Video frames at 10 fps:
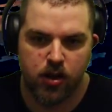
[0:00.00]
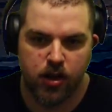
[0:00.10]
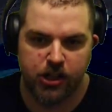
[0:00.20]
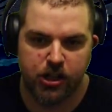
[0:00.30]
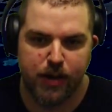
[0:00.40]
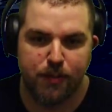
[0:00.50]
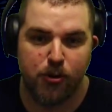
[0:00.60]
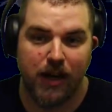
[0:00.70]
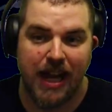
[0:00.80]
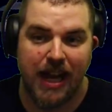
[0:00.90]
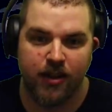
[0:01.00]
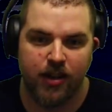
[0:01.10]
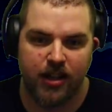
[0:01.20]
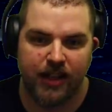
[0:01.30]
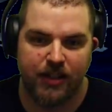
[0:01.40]
Let's go back up here again.
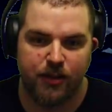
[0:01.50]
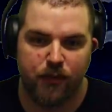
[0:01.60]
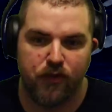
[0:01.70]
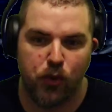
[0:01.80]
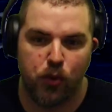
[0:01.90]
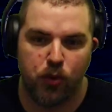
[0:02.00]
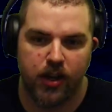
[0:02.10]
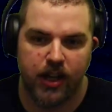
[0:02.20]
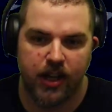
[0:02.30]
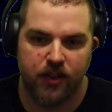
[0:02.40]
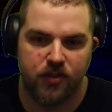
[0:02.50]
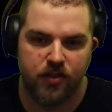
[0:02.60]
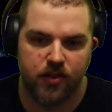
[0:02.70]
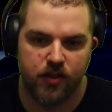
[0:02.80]
Let's get some food in us.